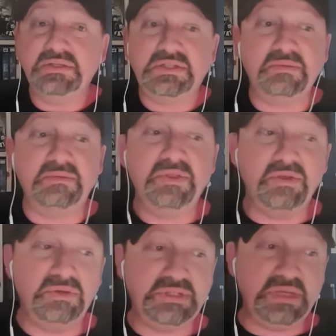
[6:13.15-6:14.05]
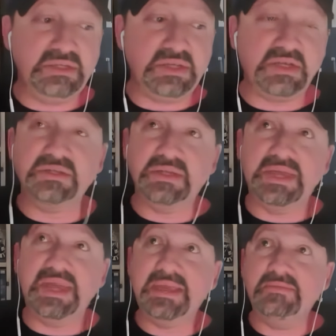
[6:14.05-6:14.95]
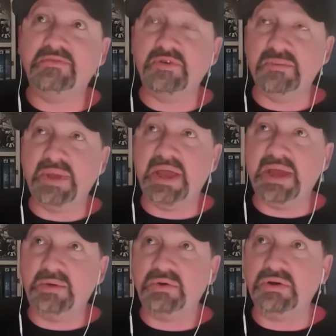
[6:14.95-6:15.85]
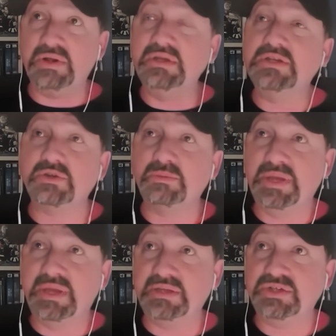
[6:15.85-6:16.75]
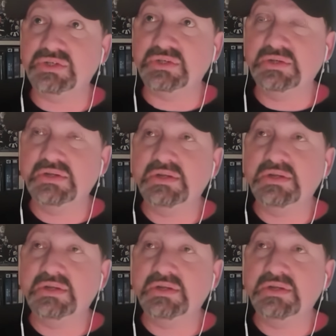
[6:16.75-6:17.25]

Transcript: some of those things actually came from our initial pitch.